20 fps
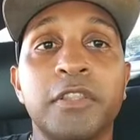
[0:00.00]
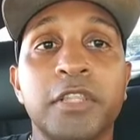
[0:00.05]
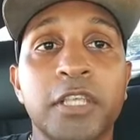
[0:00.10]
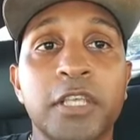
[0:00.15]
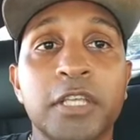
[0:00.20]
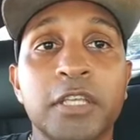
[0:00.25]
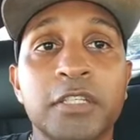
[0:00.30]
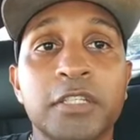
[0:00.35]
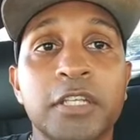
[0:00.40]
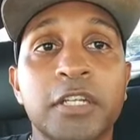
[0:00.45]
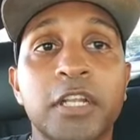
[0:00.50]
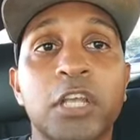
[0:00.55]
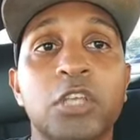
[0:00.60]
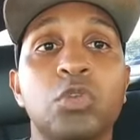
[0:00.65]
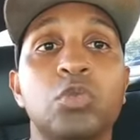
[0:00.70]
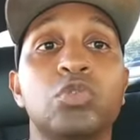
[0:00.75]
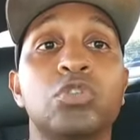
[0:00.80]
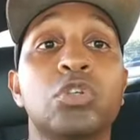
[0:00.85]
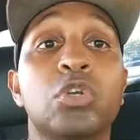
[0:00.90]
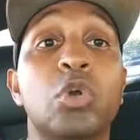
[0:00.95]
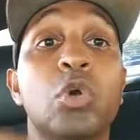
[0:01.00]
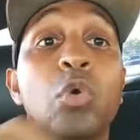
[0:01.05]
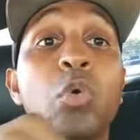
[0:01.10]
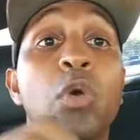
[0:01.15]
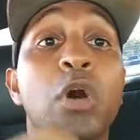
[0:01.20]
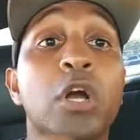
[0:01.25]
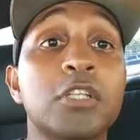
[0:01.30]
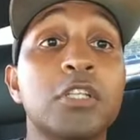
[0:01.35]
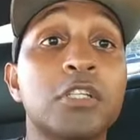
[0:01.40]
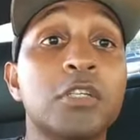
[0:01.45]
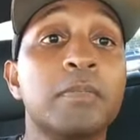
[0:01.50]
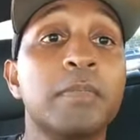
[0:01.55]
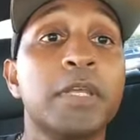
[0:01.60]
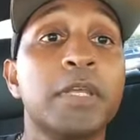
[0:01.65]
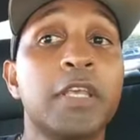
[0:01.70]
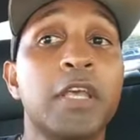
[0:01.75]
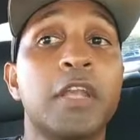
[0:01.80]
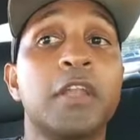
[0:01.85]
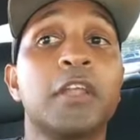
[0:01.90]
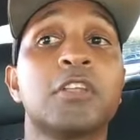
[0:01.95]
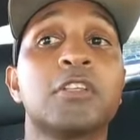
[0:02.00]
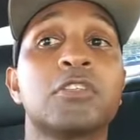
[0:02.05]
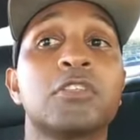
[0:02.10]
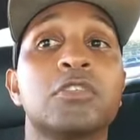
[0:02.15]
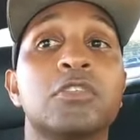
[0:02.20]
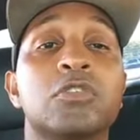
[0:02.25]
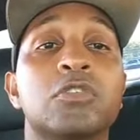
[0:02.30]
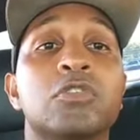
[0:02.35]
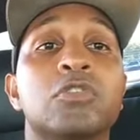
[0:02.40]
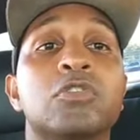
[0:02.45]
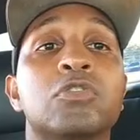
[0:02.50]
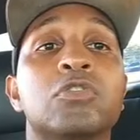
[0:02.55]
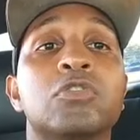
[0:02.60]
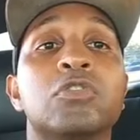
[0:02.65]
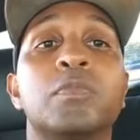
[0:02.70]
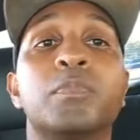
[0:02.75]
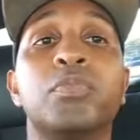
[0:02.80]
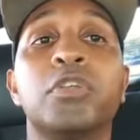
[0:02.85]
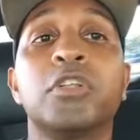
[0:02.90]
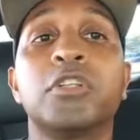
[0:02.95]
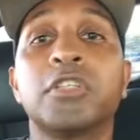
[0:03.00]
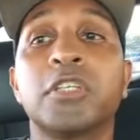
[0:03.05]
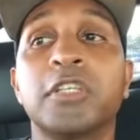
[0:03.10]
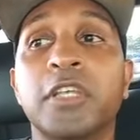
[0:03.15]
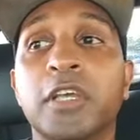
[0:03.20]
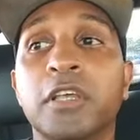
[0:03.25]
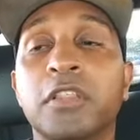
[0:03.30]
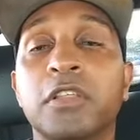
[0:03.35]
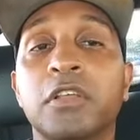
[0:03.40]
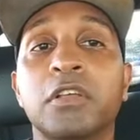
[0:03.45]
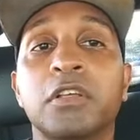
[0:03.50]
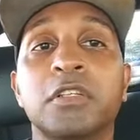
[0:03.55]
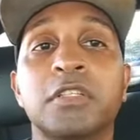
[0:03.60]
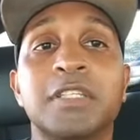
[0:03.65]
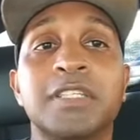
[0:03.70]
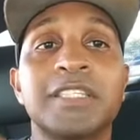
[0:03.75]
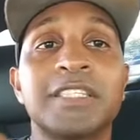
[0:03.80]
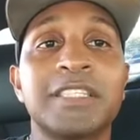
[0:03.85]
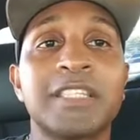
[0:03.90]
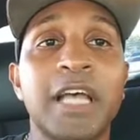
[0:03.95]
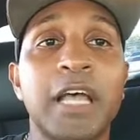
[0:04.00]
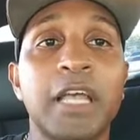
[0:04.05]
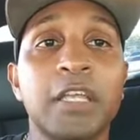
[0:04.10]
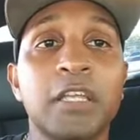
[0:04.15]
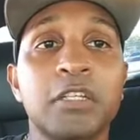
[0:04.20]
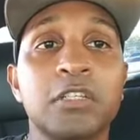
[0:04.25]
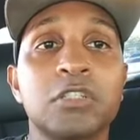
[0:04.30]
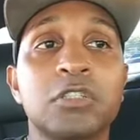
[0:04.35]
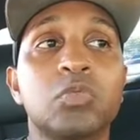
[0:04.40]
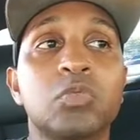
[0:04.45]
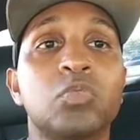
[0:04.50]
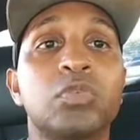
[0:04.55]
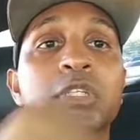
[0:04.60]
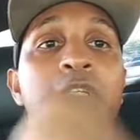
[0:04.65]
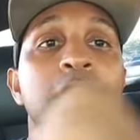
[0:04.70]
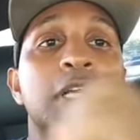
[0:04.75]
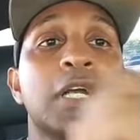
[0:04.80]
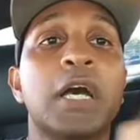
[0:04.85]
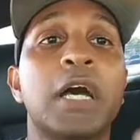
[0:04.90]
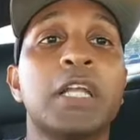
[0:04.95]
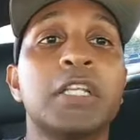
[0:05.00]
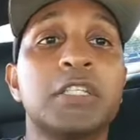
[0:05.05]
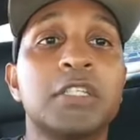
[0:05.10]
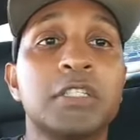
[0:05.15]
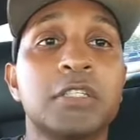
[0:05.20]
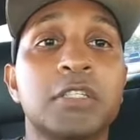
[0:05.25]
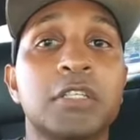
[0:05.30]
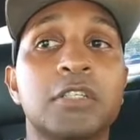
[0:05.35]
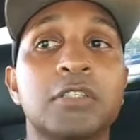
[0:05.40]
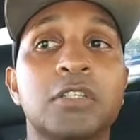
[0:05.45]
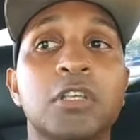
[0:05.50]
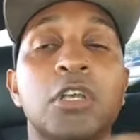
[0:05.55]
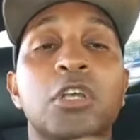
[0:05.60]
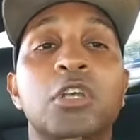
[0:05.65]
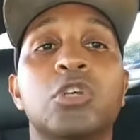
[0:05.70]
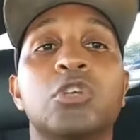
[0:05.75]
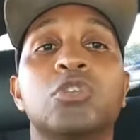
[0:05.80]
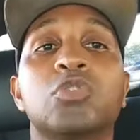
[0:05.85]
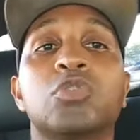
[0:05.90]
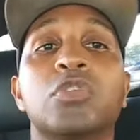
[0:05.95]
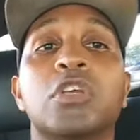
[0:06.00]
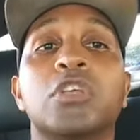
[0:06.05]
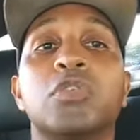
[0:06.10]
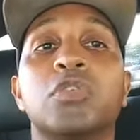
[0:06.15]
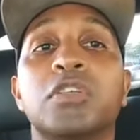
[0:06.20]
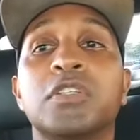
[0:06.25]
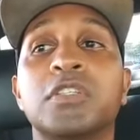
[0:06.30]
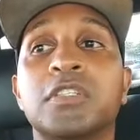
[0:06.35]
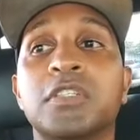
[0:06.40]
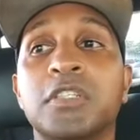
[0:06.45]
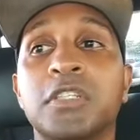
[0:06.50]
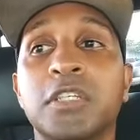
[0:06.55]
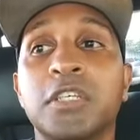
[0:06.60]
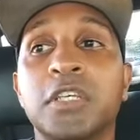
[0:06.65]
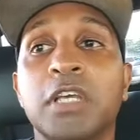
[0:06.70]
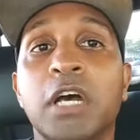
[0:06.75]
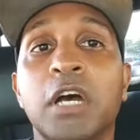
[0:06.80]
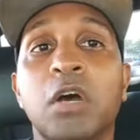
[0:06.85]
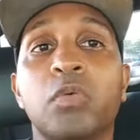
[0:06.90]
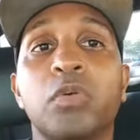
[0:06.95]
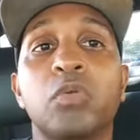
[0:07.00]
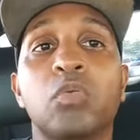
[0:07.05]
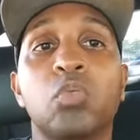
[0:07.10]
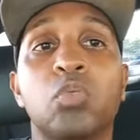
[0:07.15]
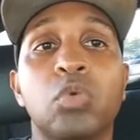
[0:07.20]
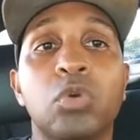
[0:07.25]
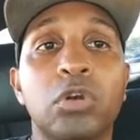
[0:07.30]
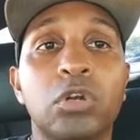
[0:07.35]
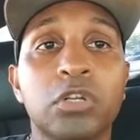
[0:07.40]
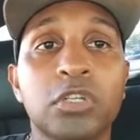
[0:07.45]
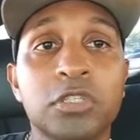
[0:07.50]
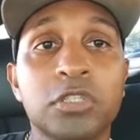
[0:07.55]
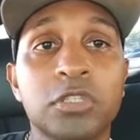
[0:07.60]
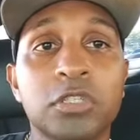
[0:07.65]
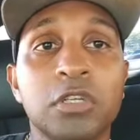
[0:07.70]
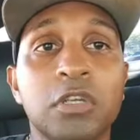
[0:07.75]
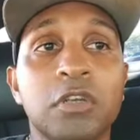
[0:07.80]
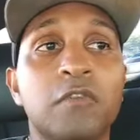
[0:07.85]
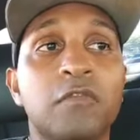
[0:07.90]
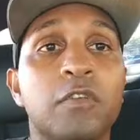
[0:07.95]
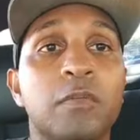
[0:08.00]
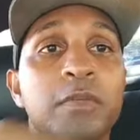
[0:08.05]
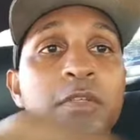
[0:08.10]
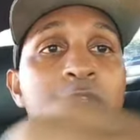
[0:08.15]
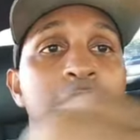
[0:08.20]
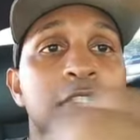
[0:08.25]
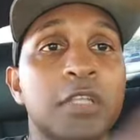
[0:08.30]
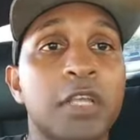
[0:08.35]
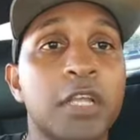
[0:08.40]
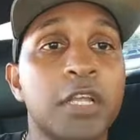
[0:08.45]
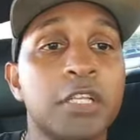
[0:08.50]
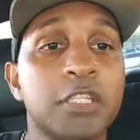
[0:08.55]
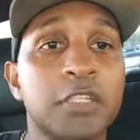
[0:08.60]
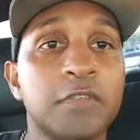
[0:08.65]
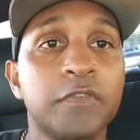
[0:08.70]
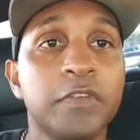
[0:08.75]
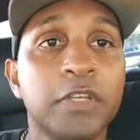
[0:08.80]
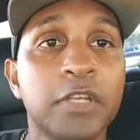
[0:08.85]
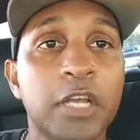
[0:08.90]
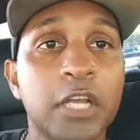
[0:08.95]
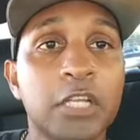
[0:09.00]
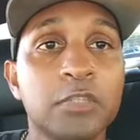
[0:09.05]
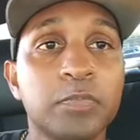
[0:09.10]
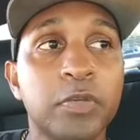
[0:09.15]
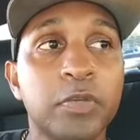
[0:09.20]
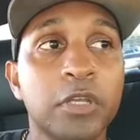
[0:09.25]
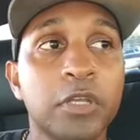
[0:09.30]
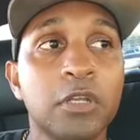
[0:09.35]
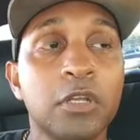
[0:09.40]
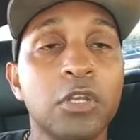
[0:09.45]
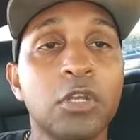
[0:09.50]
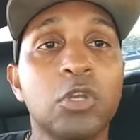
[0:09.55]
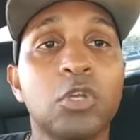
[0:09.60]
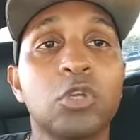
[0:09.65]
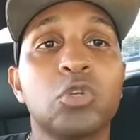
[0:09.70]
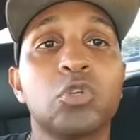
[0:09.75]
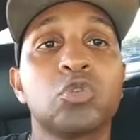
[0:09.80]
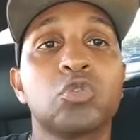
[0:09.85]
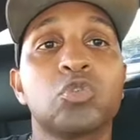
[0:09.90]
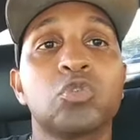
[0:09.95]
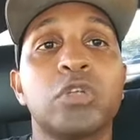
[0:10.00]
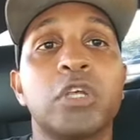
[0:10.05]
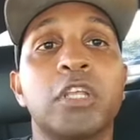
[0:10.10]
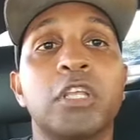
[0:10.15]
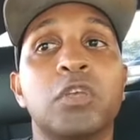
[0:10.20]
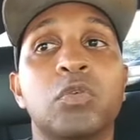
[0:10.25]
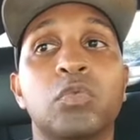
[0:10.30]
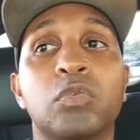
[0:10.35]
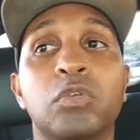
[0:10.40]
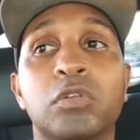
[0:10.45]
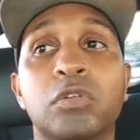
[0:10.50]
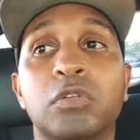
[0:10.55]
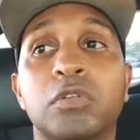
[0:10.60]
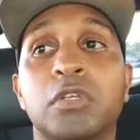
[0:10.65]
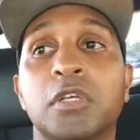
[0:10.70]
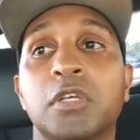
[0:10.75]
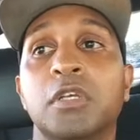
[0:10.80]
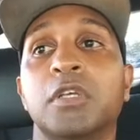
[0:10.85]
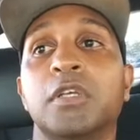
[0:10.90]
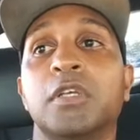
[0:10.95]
things, and I use the quantum mechanics to put it together, the science with the consciousness, so that you can see how it works from a scientific aspect, so that it will